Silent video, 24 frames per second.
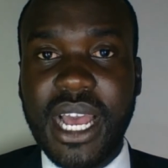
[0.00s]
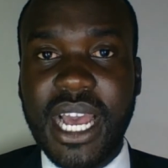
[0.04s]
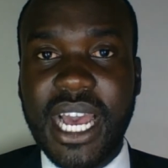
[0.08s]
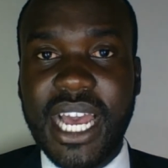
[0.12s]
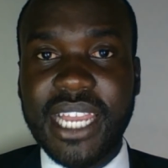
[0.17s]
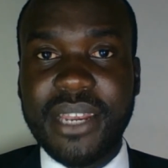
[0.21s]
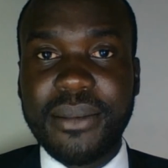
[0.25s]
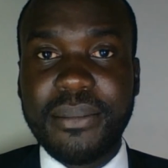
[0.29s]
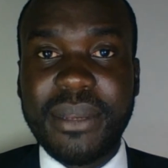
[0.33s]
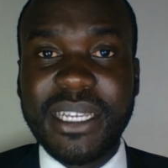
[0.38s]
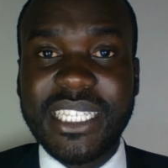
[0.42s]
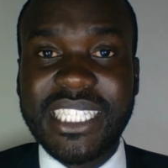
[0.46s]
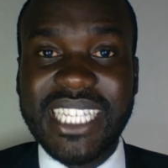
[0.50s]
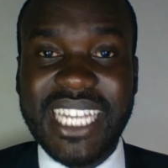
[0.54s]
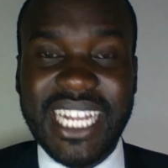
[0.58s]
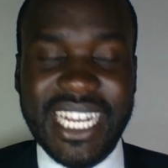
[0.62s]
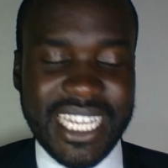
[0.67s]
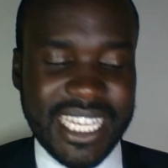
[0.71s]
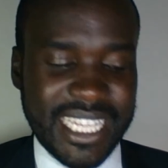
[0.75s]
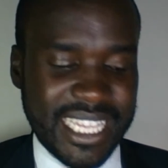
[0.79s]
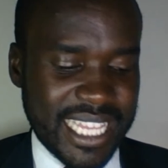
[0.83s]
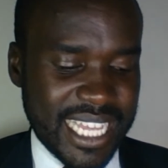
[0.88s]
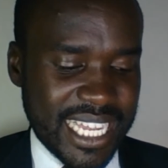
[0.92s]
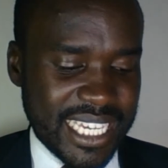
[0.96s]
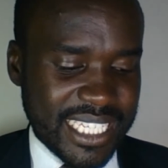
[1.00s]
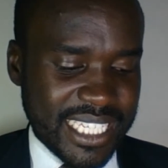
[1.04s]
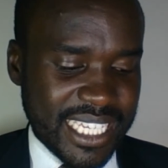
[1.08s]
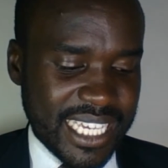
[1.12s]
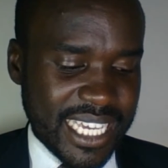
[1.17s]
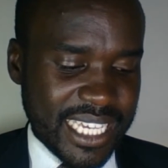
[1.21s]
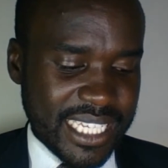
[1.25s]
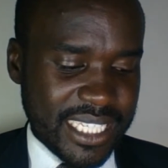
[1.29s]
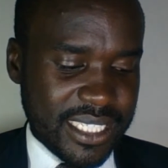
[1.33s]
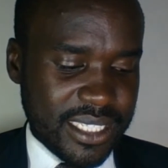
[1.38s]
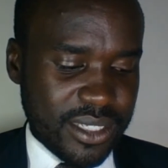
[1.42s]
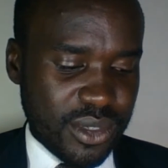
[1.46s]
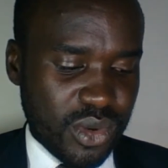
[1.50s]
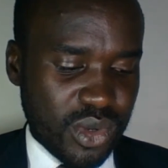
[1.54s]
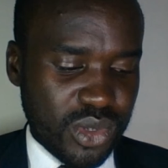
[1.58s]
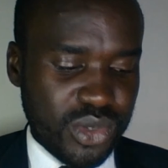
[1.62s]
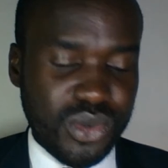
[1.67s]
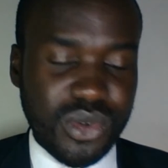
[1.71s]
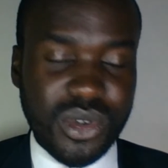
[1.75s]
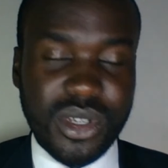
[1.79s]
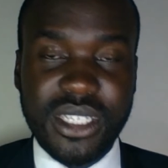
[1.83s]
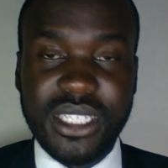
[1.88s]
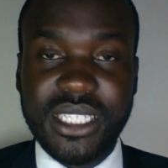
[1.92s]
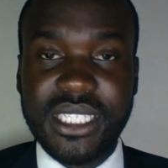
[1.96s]
and basically in that case, court
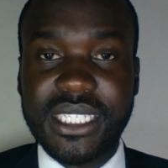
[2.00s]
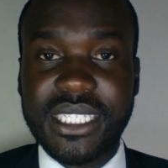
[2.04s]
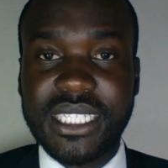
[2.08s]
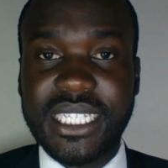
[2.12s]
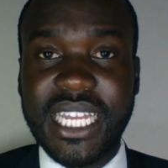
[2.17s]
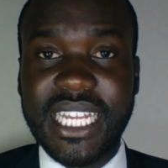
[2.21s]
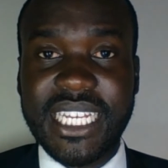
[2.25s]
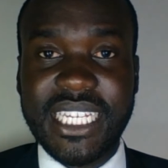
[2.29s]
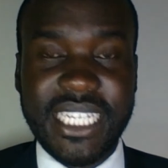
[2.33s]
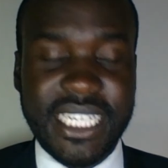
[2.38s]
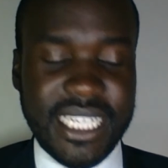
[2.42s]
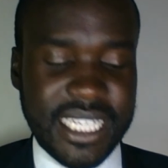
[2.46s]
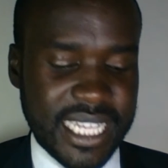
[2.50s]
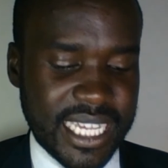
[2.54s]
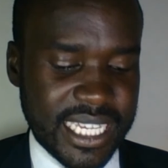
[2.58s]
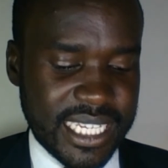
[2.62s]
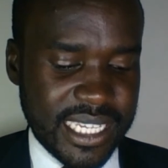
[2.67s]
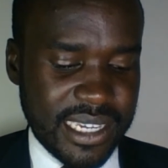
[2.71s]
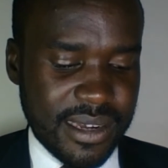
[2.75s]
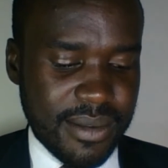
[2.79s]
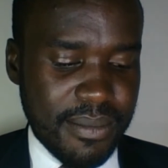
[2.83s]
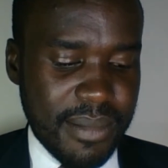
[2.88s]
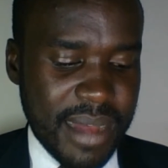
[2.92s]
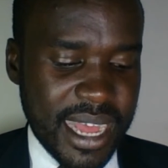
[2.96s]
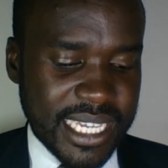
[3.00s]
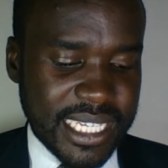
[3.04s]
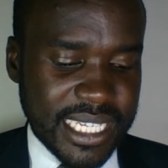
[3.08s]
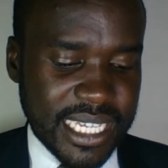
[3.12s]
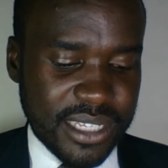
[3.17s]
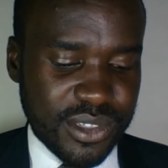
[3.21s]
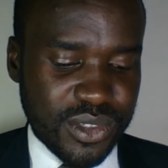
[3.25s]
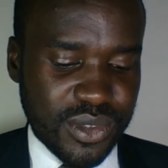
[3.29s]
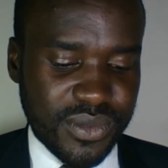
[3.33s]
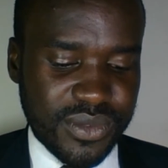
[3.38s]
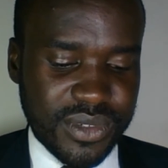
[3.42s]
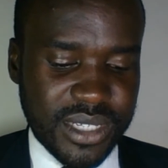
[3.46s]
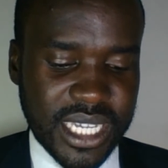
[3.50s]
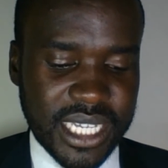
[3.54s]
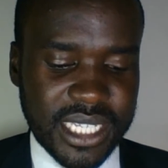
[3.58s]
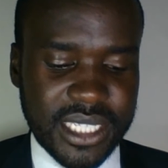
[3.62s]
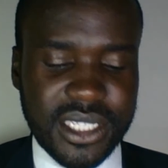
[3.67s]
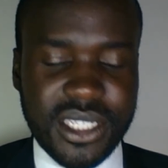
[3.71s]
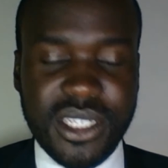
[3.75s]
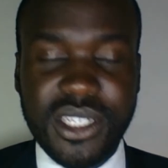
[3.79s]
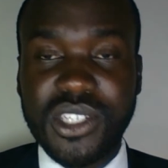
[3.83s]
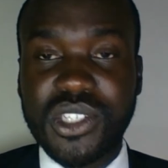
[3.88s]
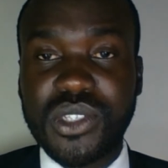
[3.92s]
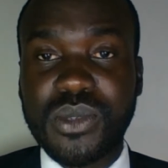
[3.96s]
was stating that in matters of
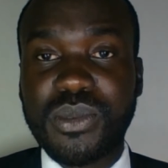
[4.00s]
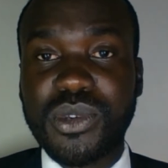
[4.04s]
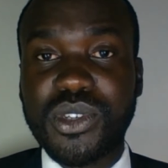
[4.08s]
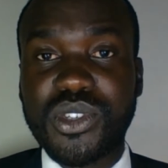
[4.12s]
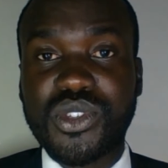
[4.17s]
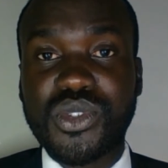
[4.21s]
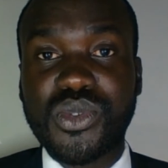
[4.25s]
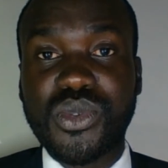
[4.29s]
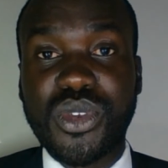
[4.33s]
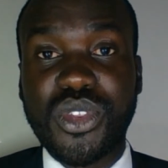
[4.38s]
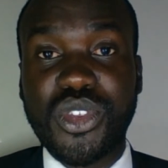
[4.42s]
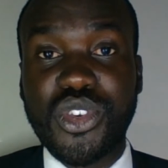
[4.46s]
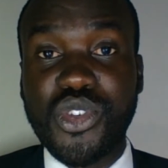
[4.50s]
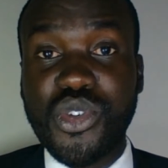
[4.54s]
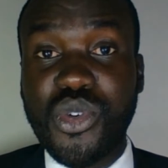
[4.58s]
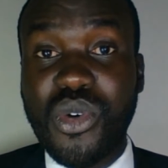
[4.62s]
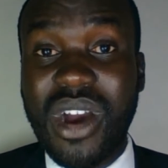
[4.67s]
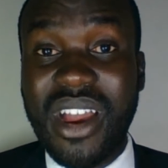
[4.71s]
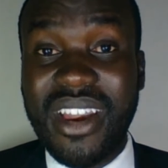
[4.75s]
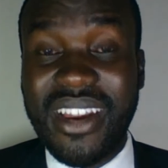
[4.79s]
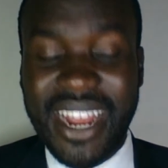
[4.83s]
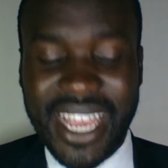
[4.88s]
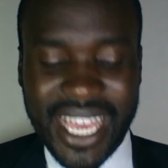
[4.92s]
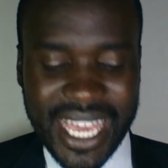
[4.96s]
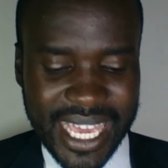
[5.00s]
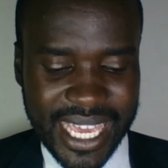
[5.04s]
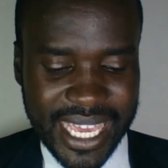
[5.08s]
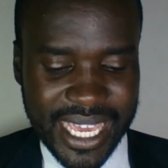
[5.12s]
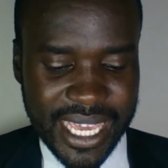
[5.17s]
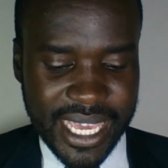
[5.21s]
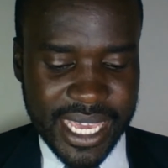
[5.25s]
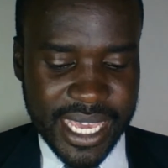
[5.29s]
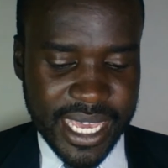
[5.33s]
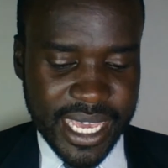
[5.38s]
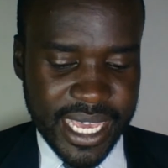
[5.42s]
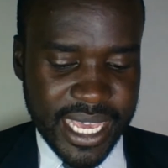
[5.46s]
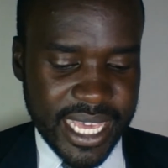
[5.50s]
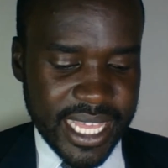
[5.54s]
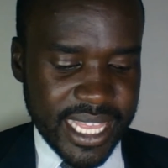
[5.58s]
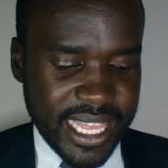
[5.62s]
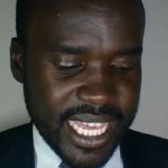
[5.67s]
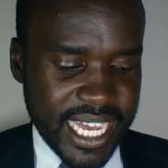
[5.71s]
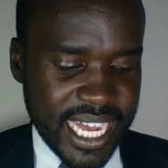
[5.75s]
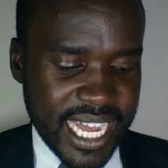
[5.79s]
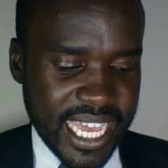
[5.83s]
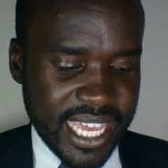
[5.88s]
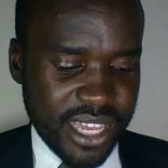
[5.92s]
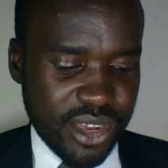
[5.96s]
tax disputes with URA,
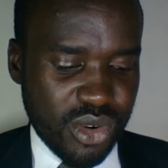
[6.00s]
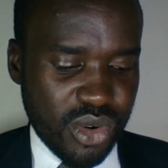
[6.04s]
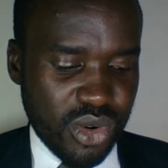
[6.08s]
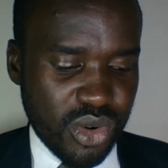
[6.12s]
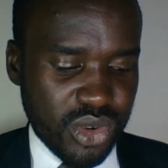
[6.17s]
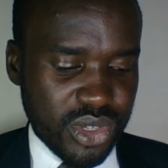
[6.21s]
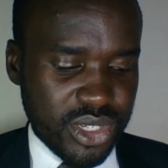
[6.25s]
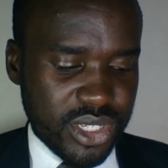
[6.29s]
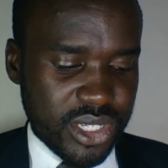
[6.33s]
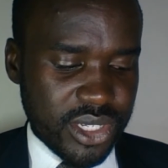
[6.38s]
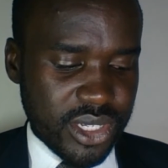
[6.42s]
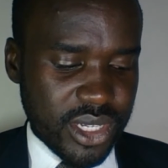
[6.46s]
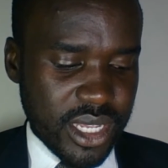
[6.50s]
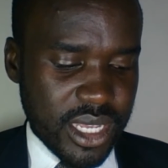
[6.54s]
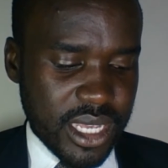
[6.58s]
the High Court